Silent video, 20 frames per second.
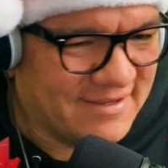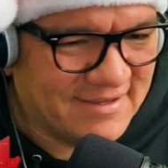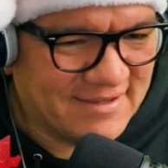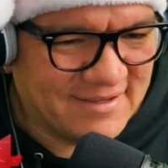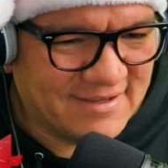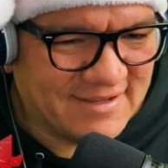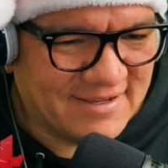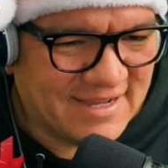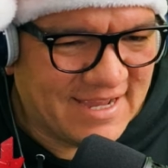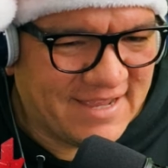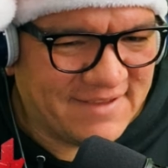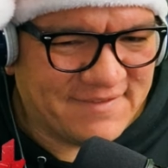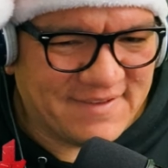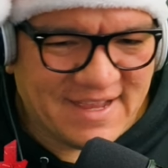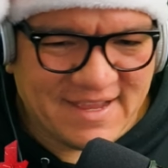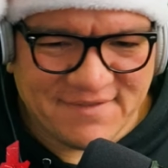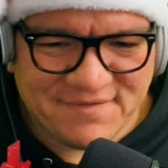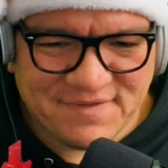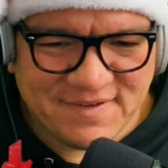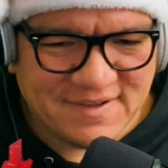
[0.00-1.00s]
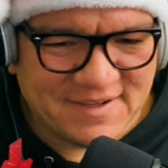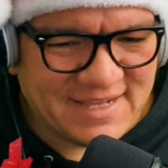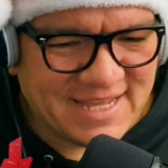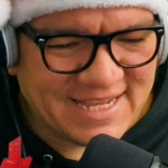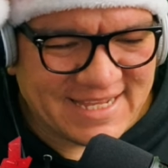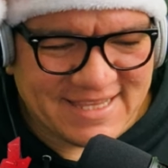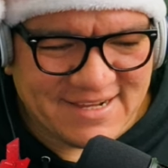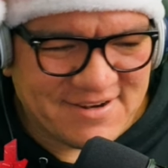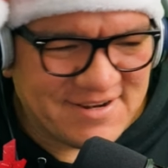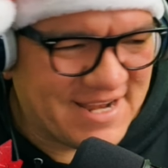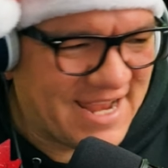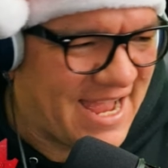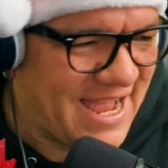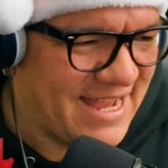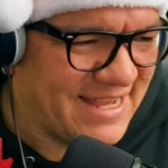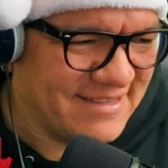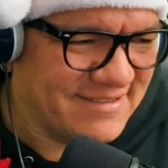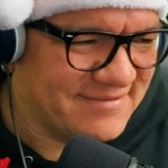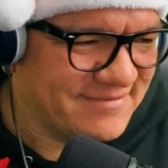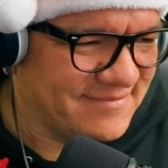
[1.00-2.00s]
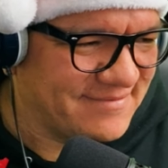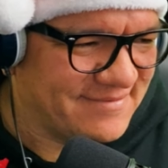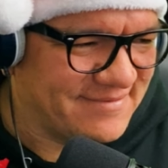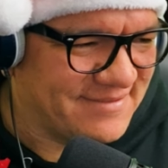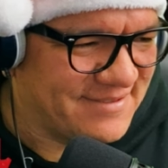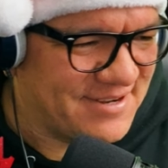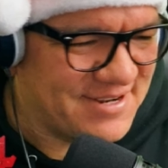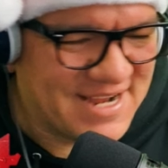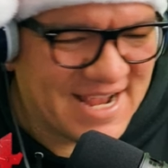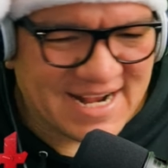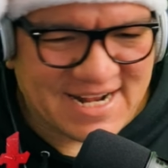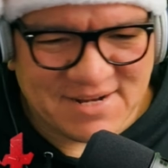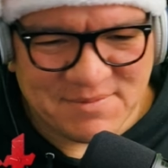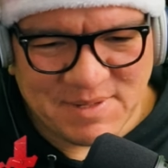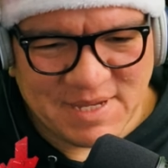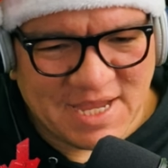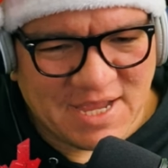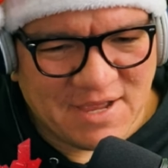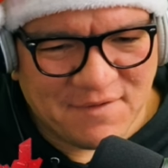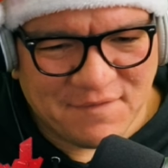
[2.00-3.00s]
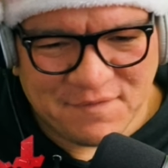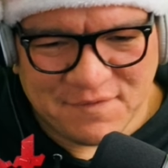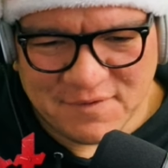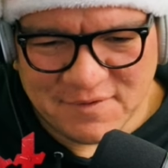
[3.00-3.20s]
I feel like they're not going to be helpful.